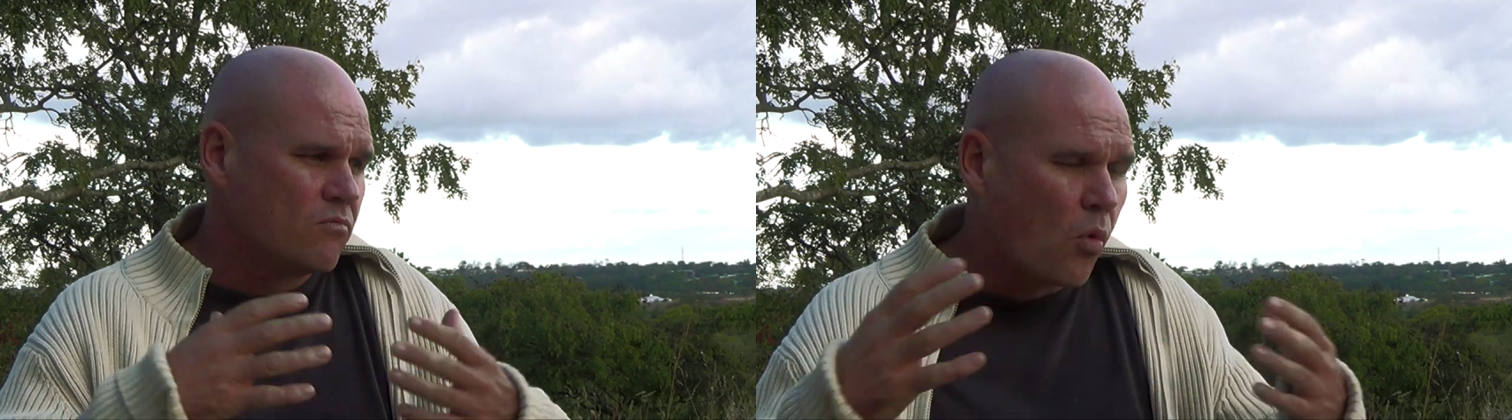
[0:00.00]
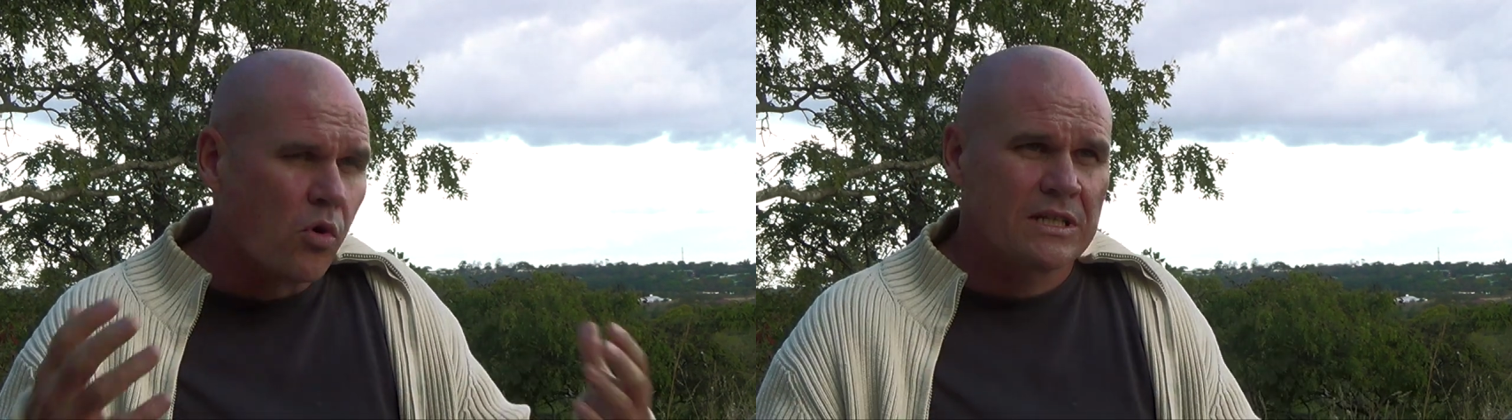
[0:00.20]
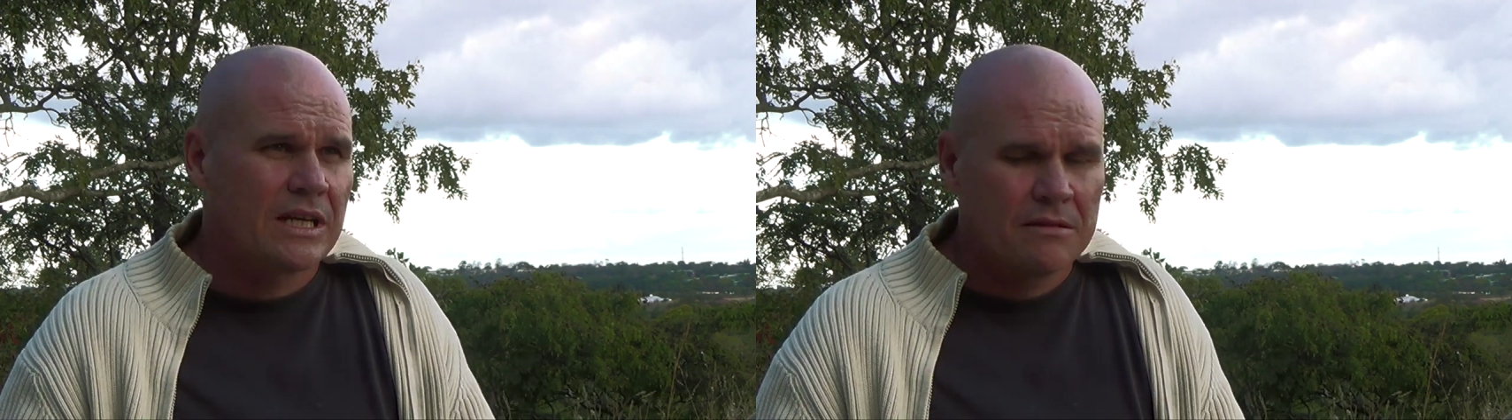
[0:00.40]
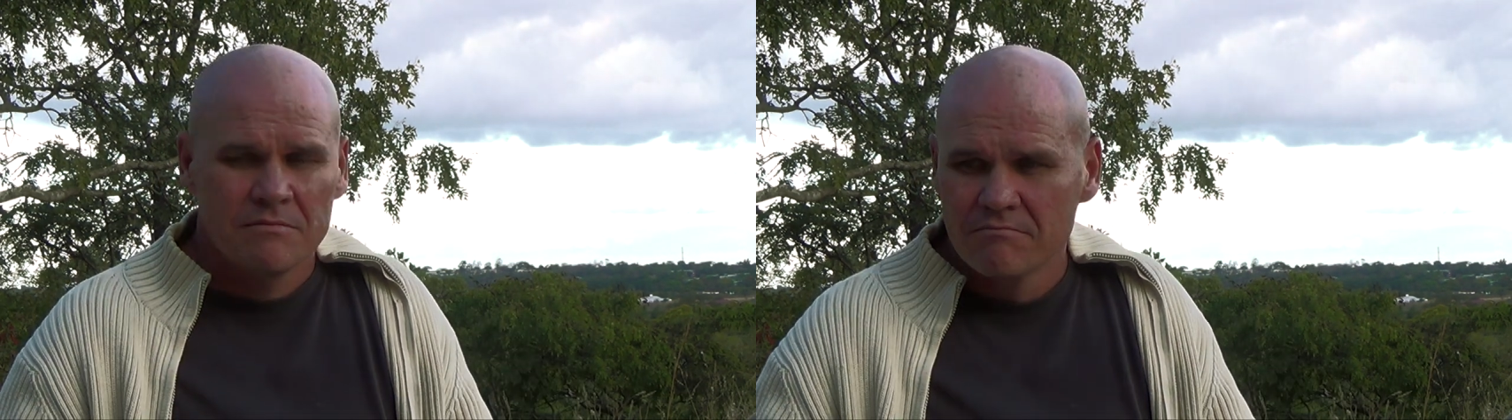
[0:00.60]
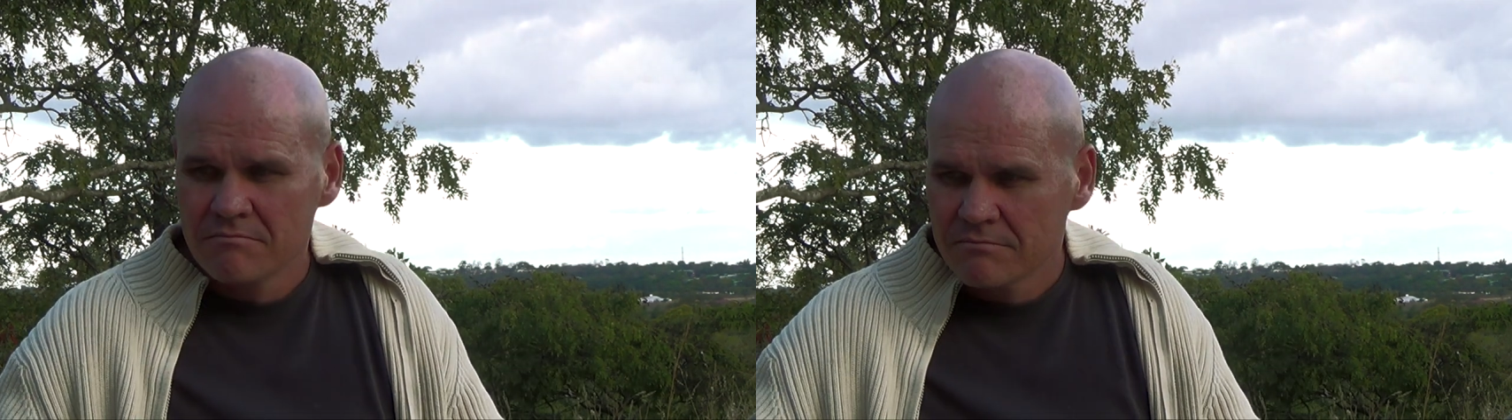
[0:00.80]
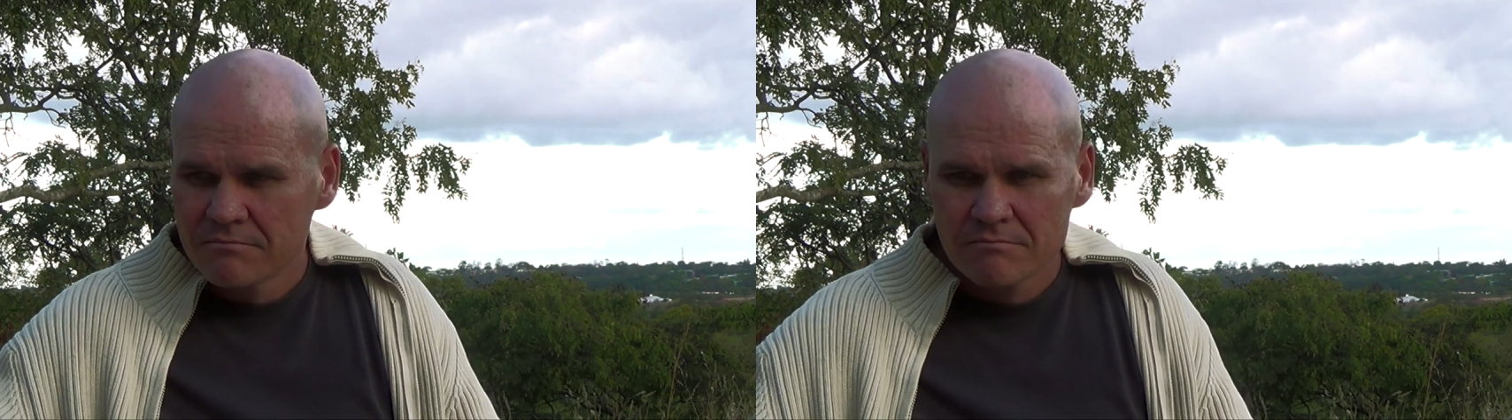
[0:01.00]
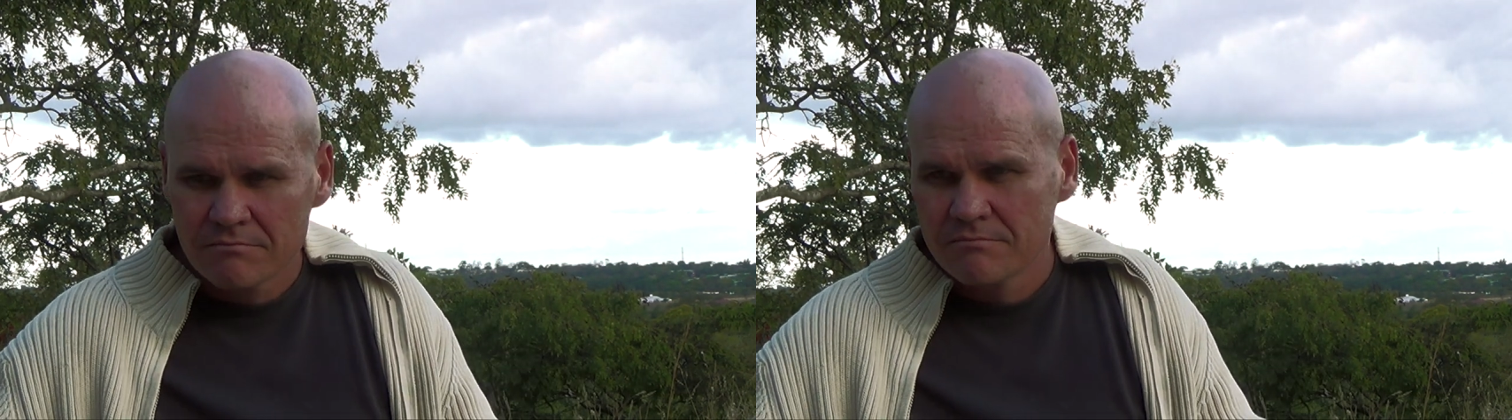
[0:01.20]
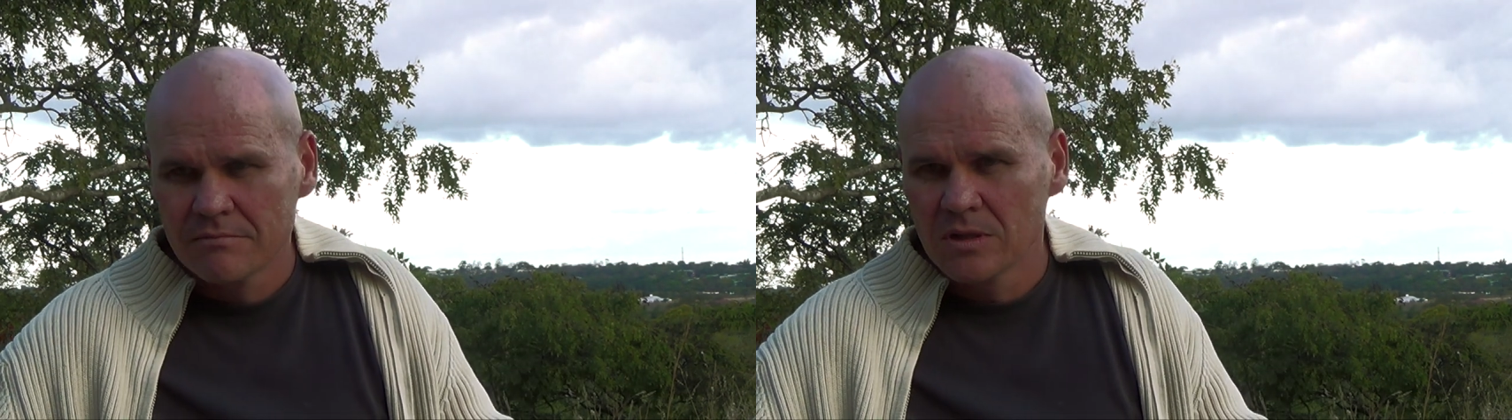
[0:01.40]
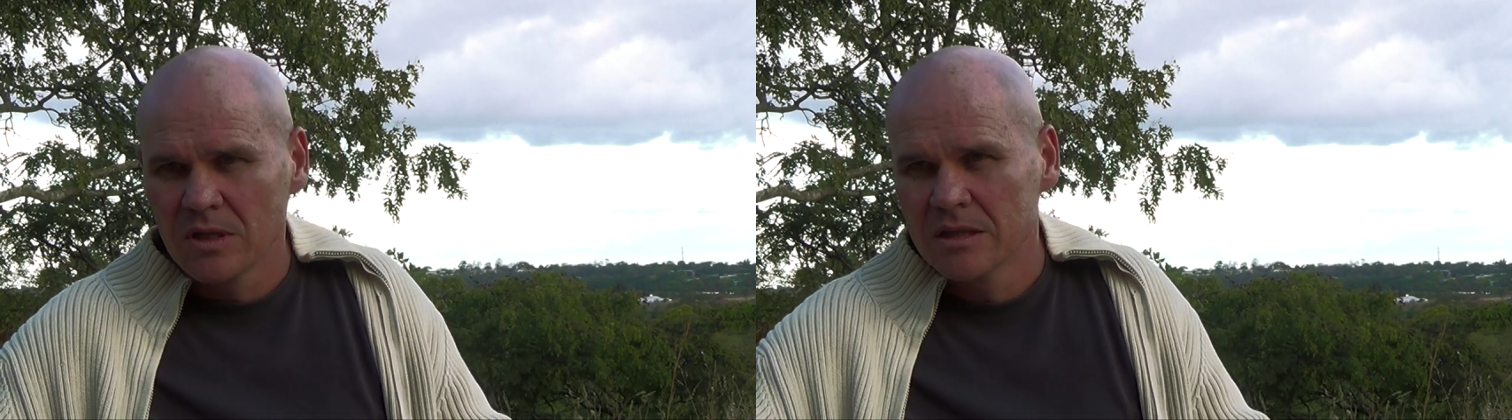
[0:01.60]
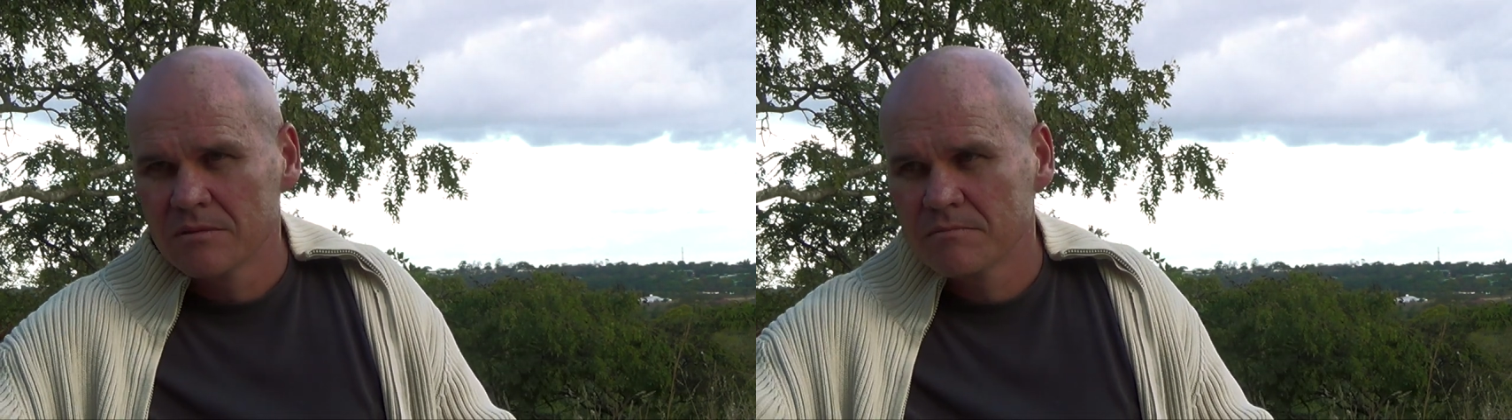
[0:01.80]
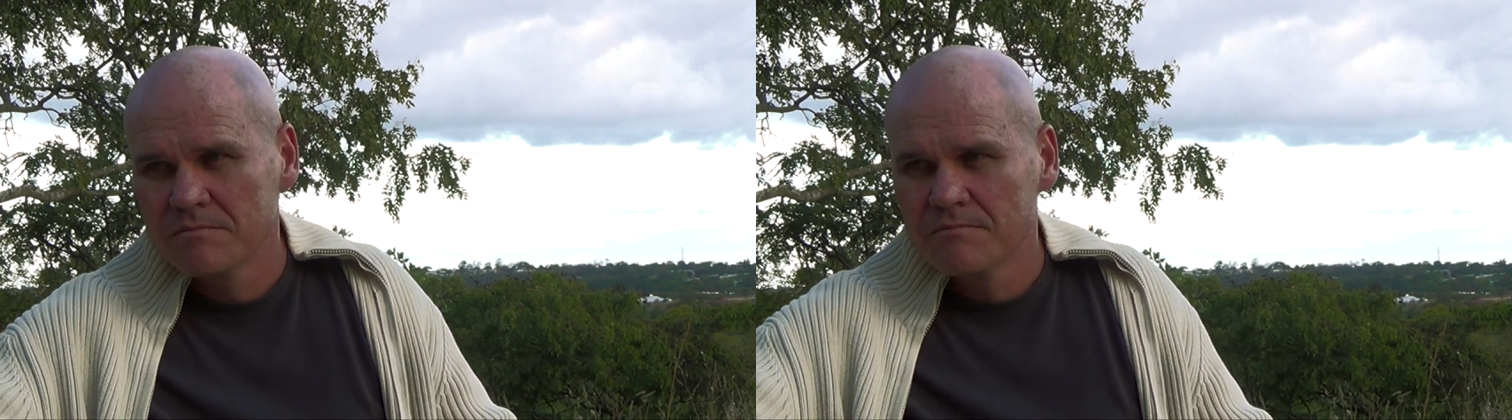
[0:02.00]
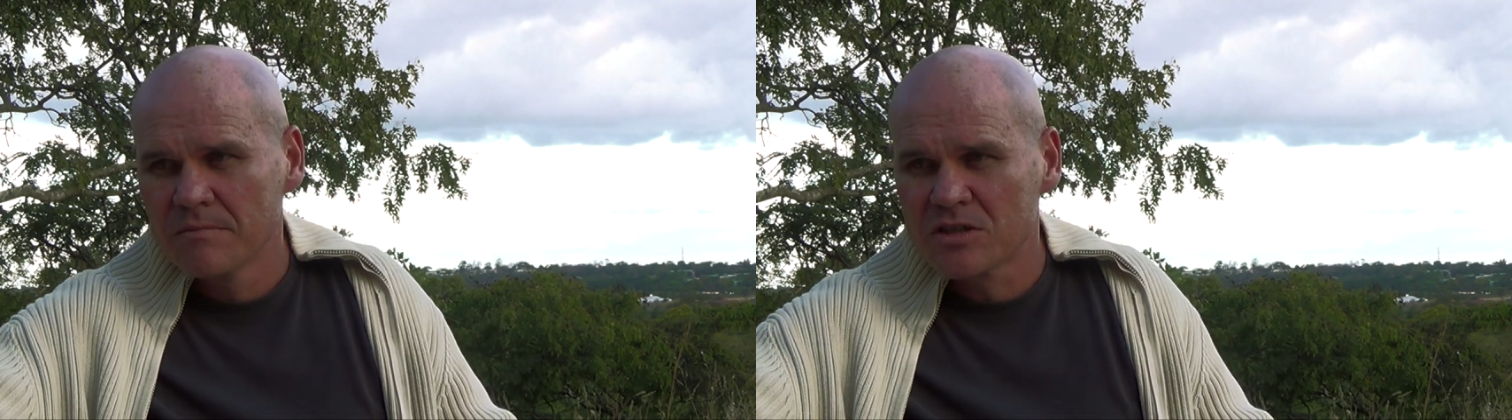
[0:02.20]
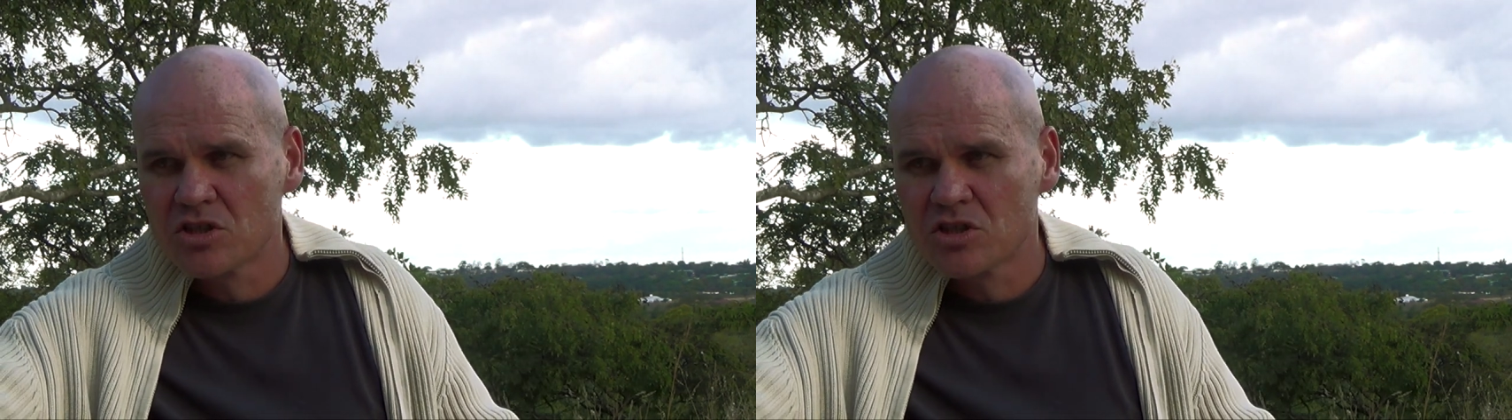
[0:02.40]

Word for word: water, uh,